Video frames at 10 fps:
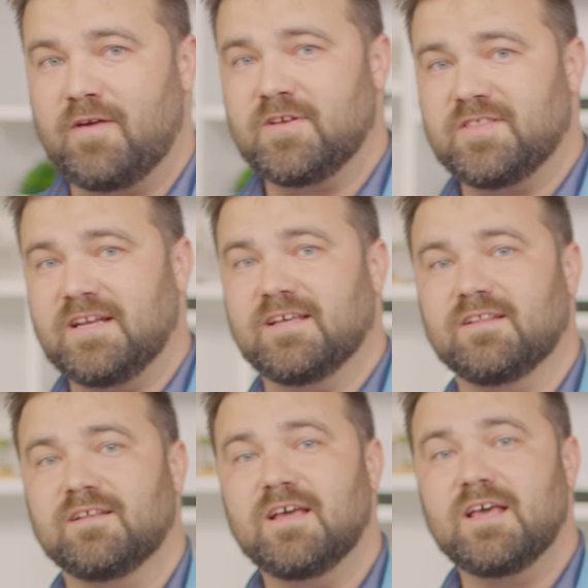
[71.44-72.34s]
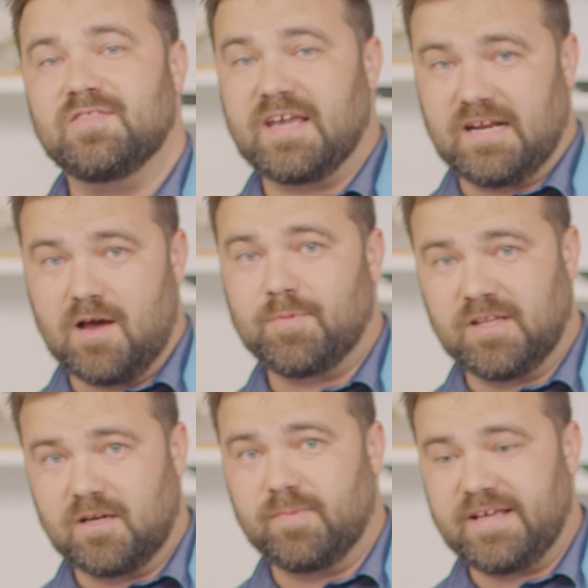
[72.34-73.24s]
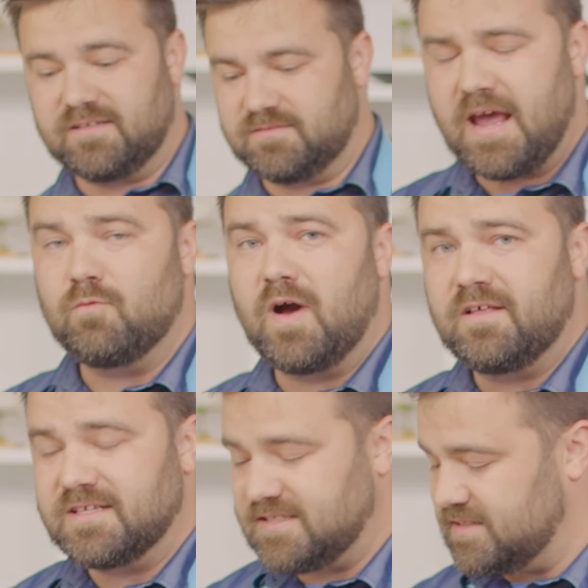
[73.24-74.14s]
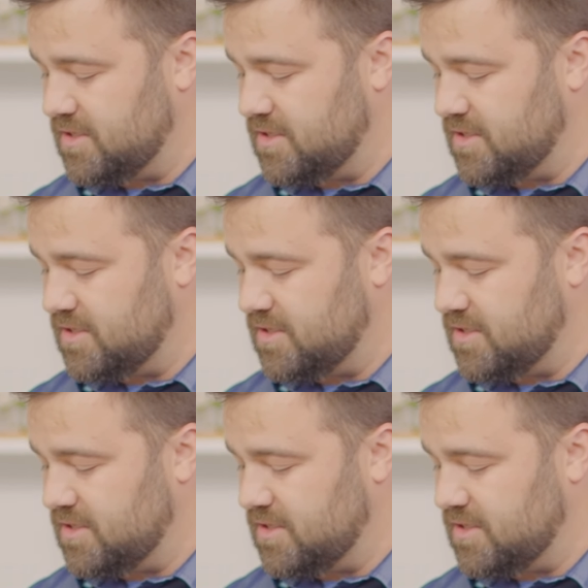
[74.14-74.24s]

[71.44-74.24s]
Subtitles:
everything to thicken up a little bit. And while this is